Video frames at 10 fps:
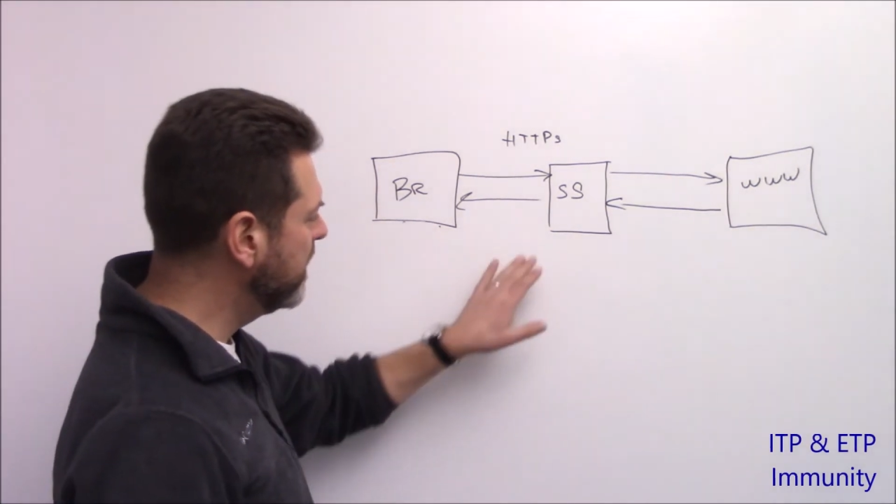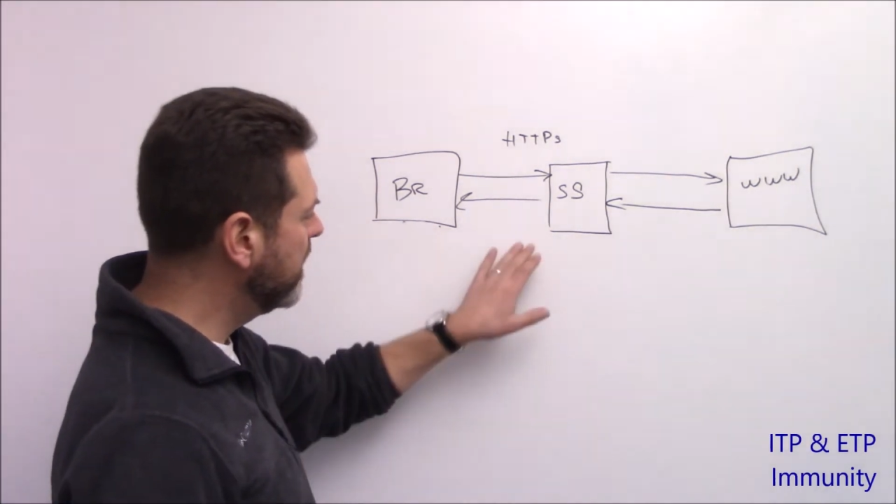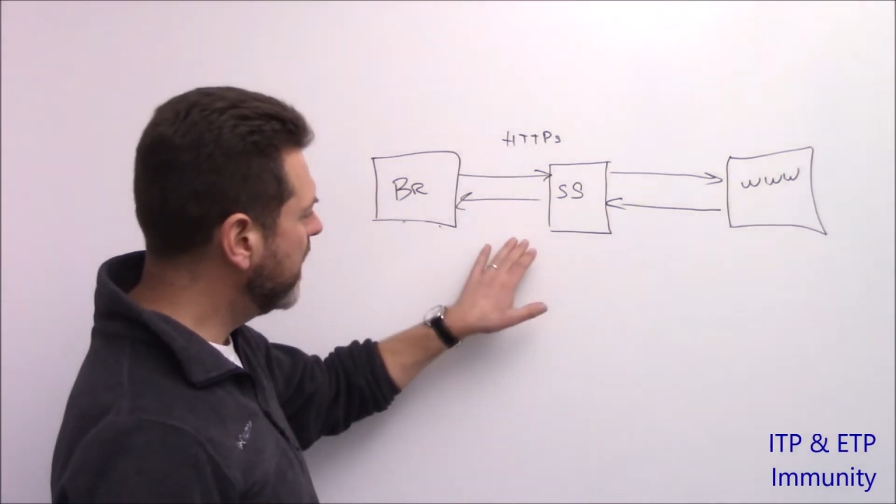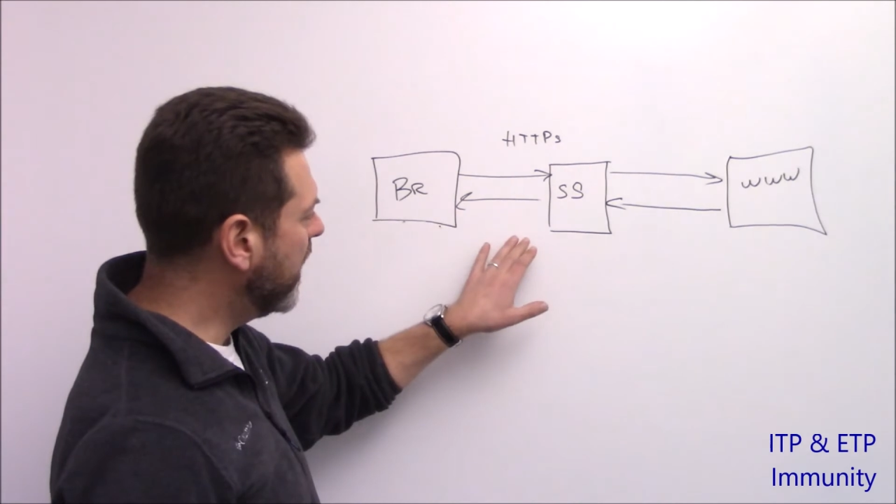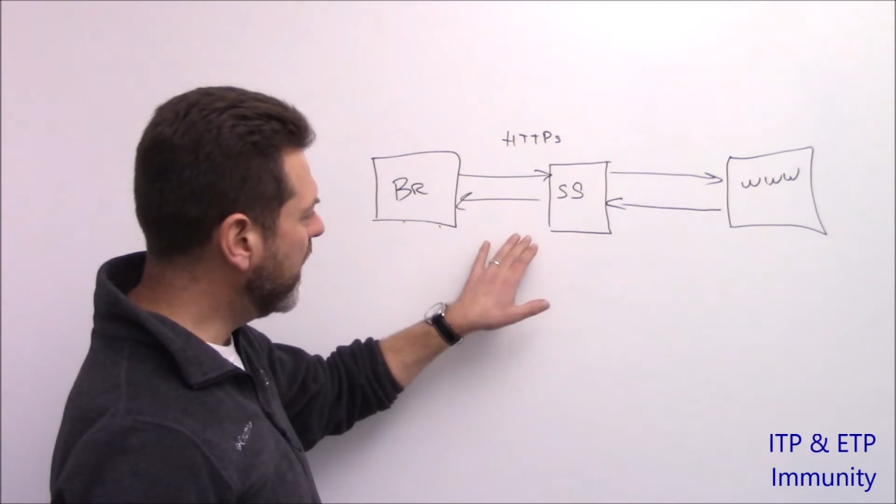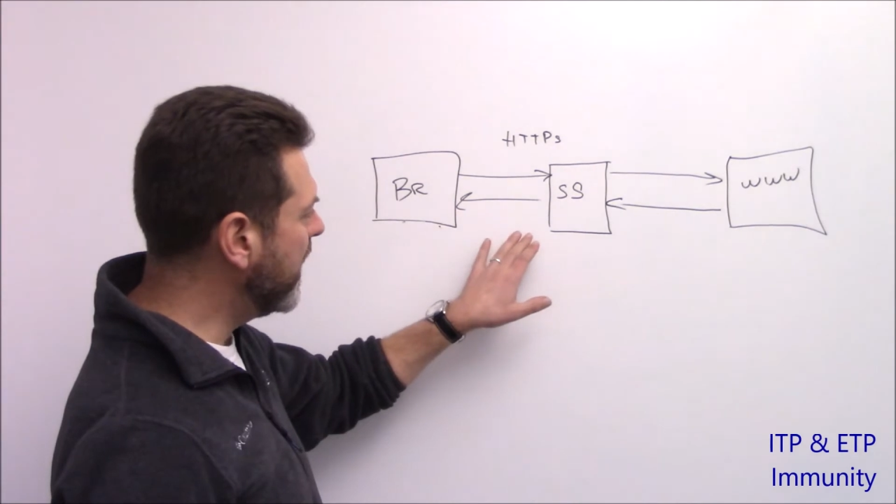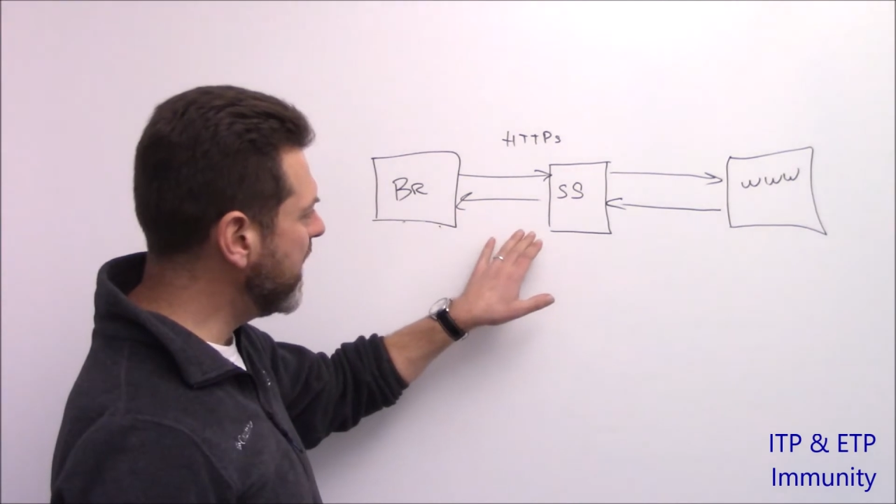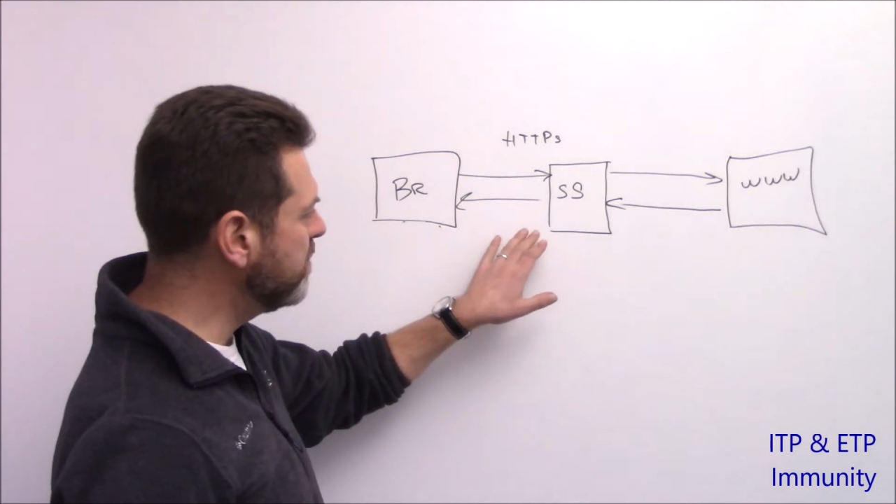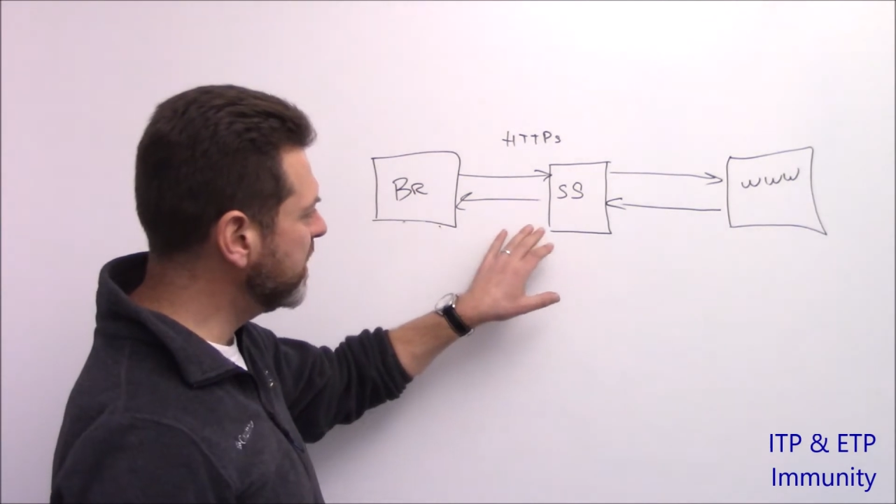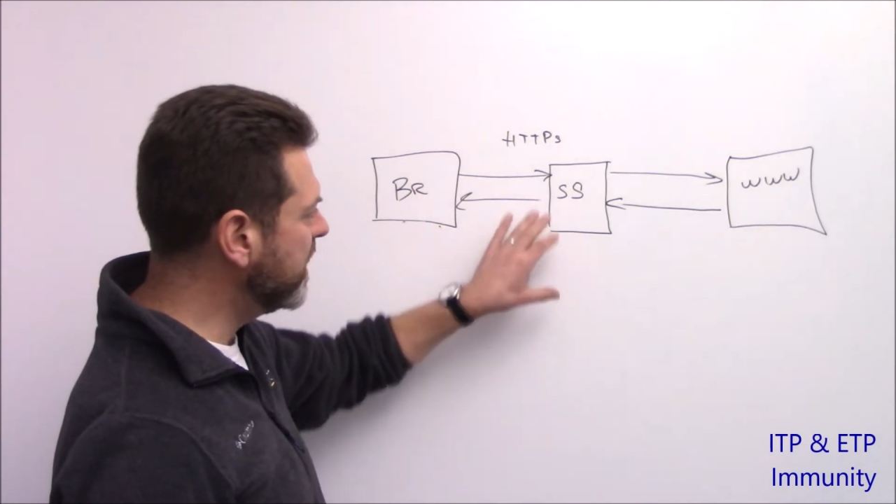
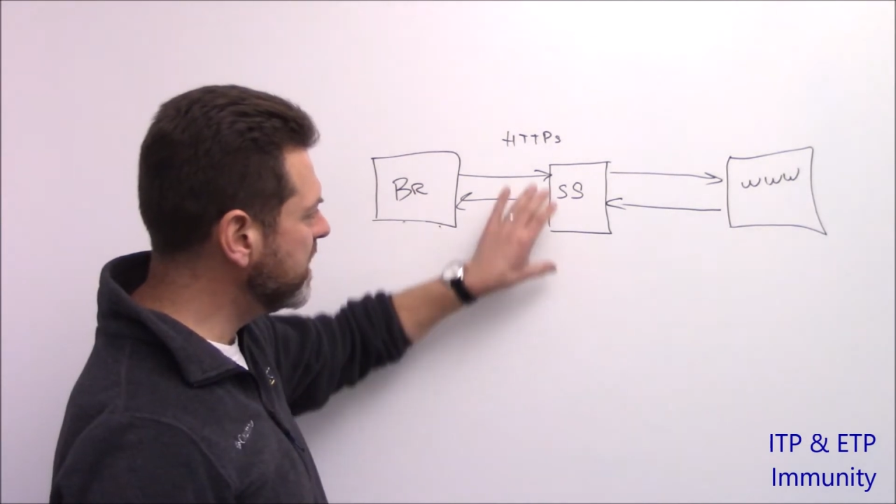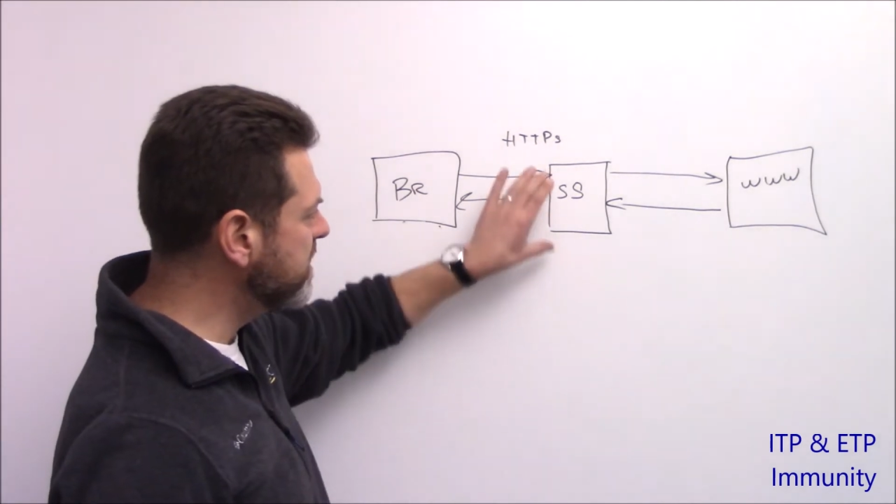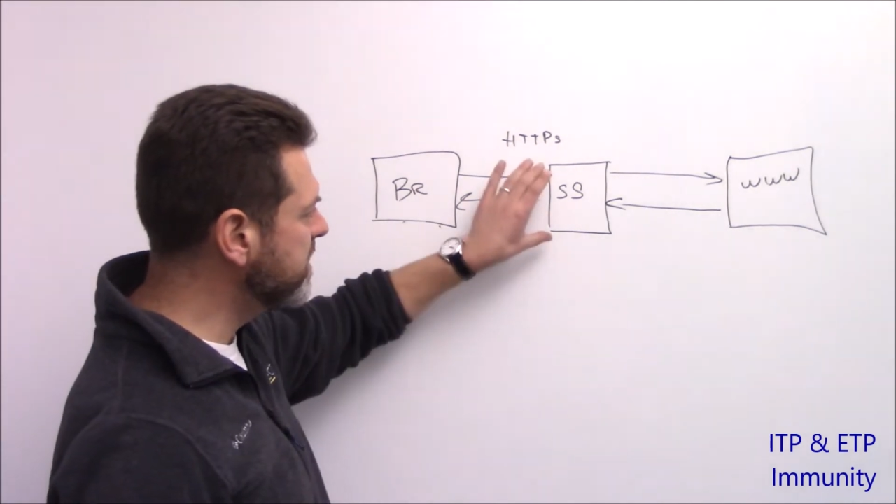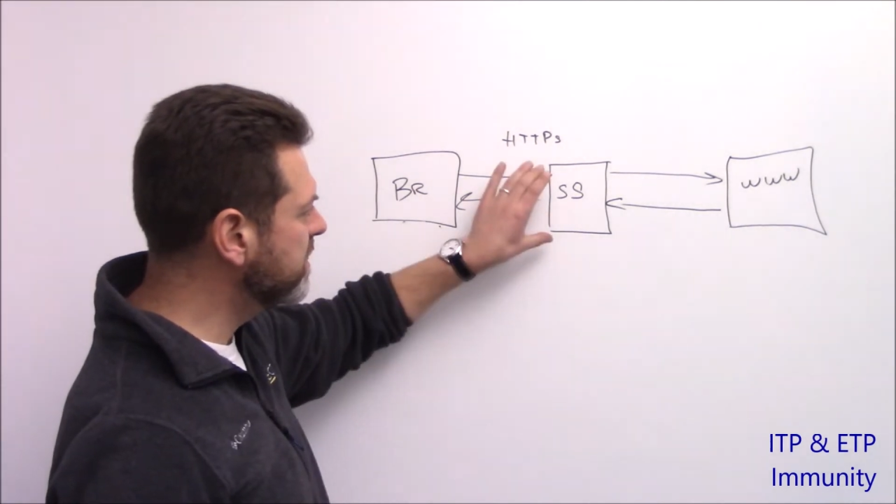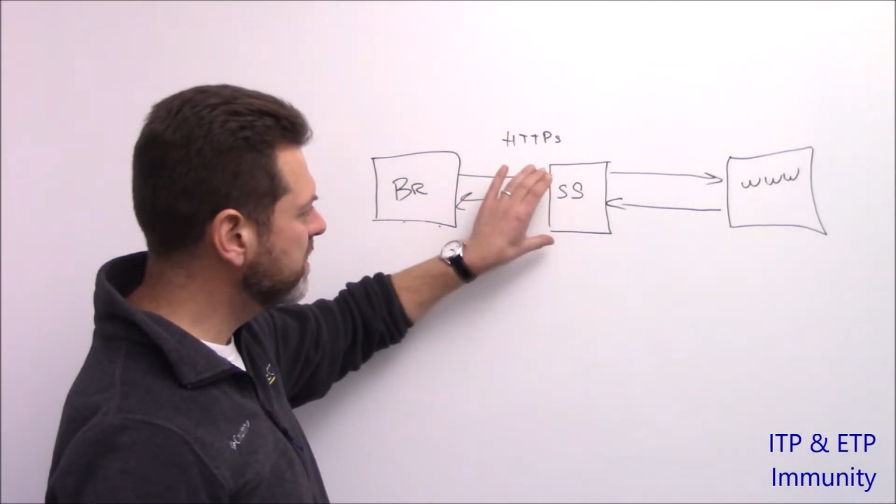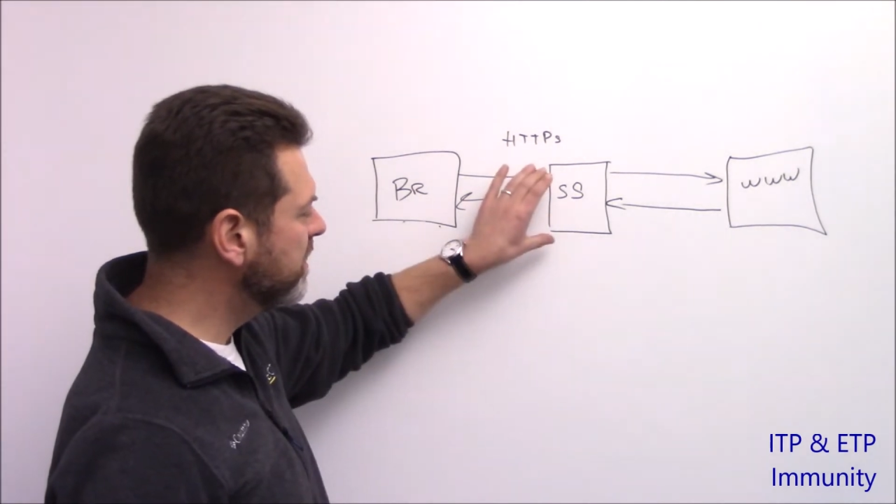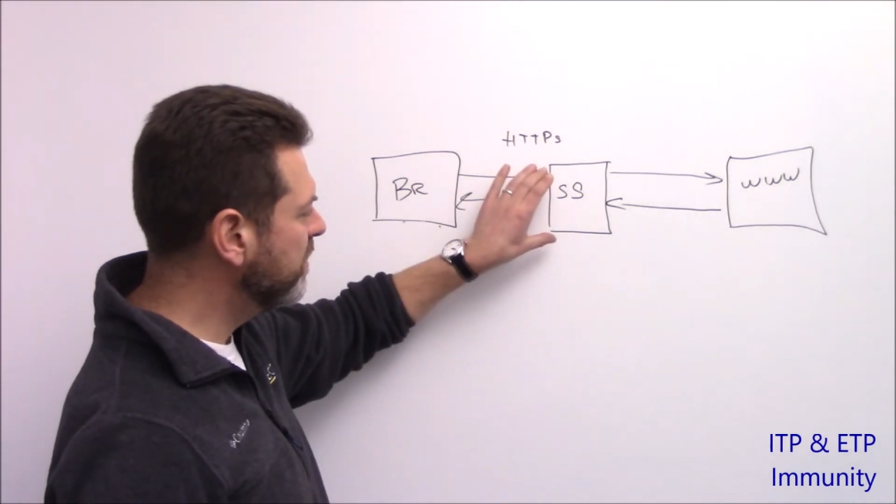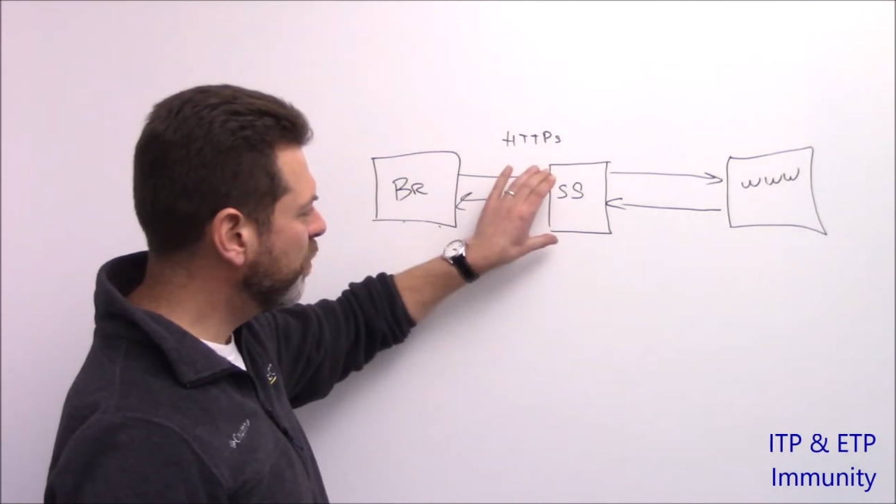And because